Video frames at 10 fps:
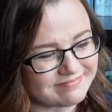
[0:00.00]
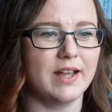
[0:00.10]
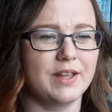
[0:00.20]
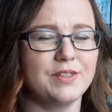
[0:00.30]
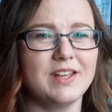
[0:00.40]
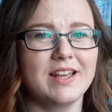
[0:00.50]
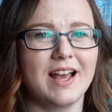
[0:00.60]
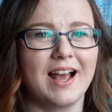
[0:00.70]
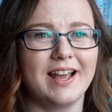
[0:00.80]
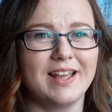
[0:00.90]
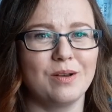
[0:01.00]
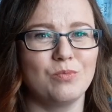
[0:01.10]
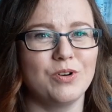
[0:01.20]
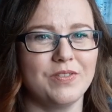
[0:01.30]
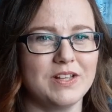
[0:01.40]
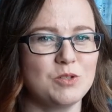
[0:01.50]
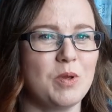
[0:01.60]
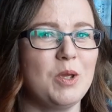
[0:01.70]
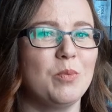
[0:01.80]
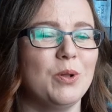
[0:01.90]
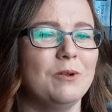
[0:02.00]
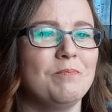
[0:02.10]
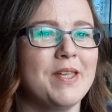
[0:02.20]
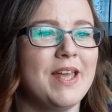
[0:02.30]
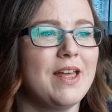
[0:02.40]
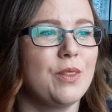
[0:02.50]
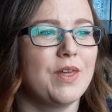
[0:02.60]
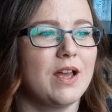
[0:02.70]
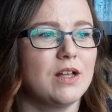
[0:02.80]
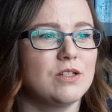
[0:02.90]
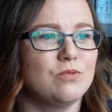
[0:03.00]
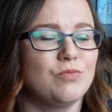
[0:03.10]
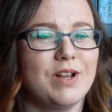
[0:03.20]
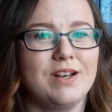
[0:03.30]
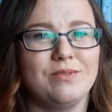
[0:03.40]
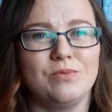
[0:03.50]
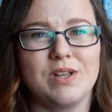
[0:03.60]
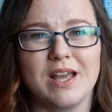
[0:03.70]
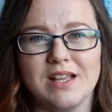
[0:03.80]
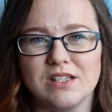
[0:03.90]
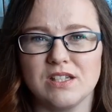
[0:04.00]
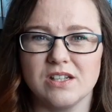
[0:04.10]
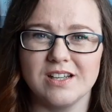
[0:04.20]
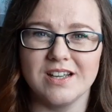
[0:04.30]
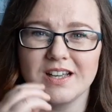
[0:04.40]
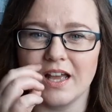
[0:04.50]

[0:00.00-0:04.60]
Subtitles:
I think I am one of these people that when we get into